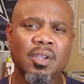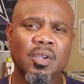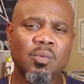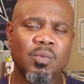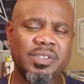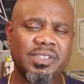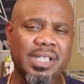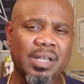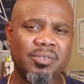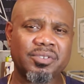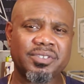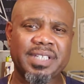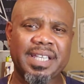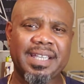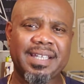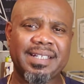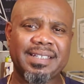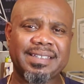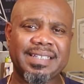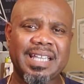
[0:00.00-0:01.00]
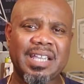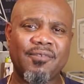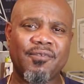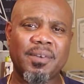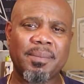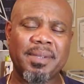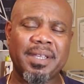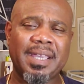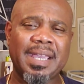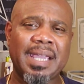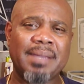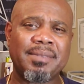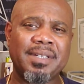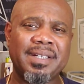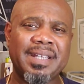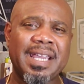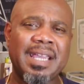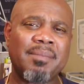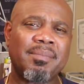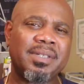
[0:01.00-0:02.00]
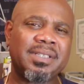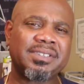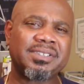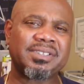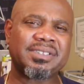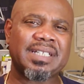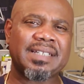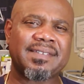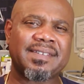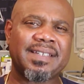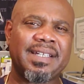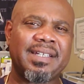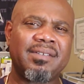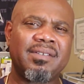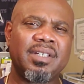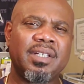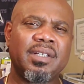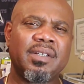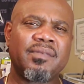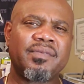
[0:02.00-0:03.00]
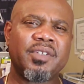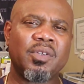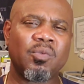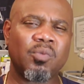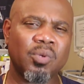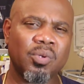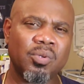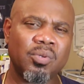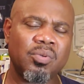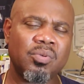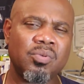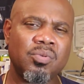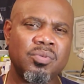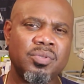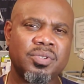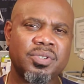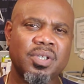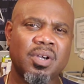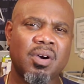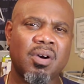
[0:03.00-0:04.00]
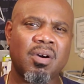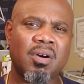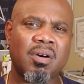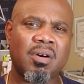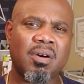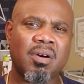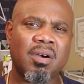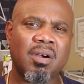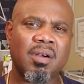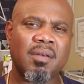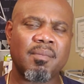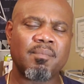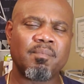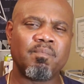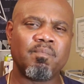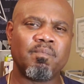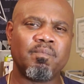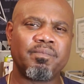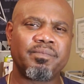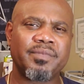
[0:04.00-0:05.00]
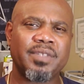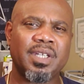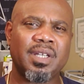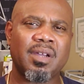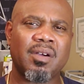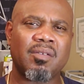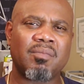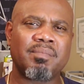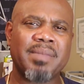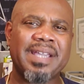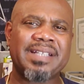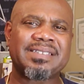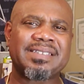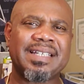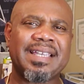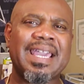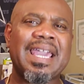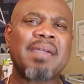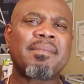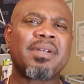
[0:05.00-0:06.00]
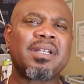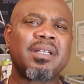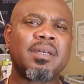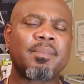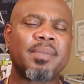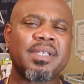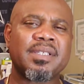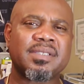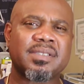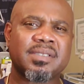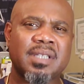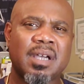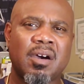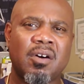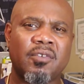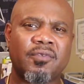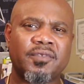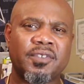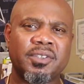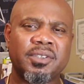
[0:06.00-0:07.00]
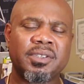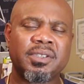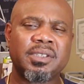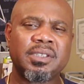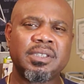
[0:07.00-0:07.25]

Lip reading: Which I don't take anything from the game today, but it's just I think the rules are, makes the game a little bit softer.